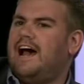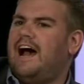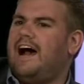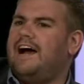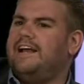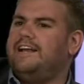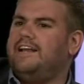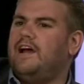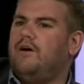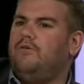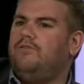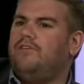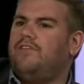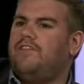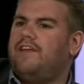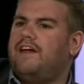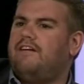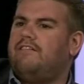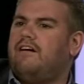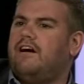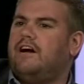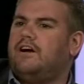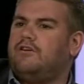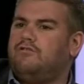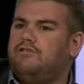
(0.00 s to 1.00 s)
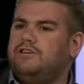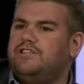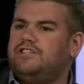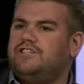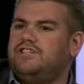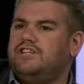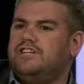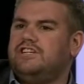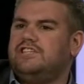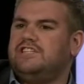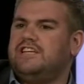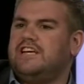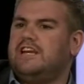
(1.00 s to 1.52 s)
I know that there are
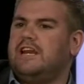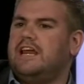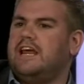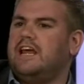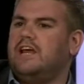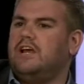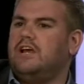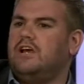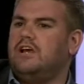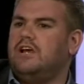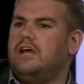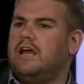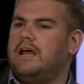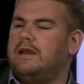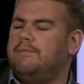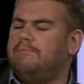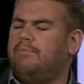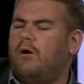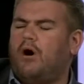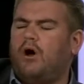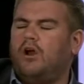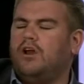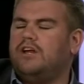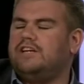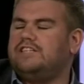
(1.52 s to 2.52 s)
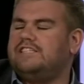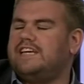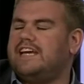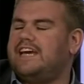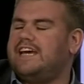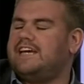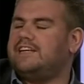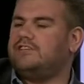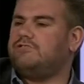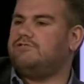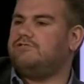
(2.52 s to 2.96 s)
Christians in politics,